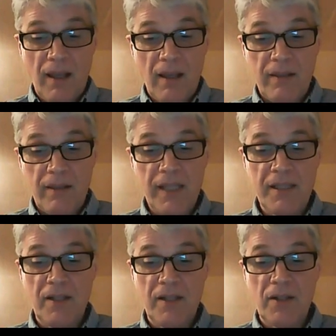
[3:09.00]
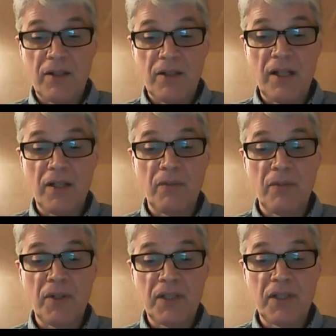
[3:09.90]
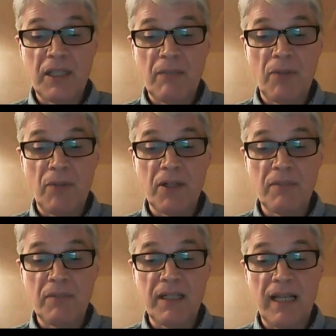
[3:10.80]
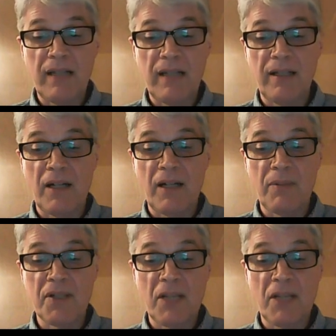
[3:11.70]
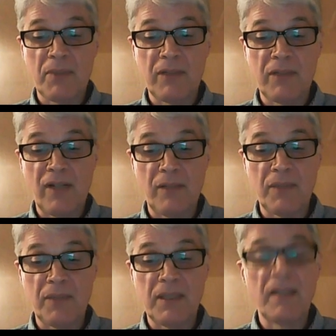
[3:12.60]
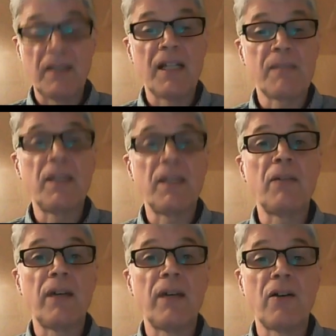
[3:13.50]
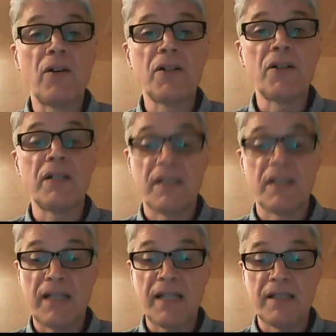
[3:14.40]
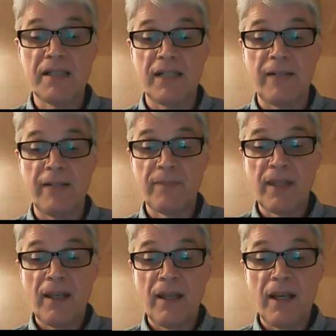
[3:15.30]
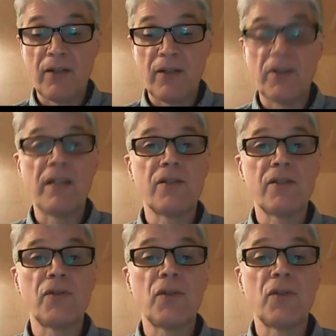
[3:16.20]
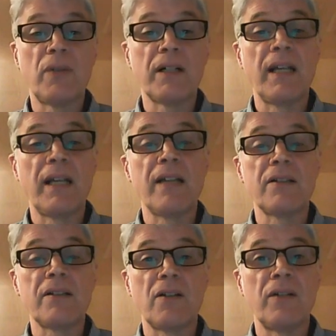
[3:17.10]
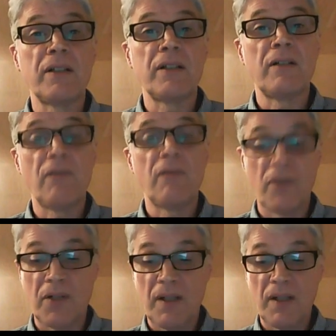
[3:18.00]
This, together with the point made earlier about separate development, explain why caution is necessary in looking at social work texts written for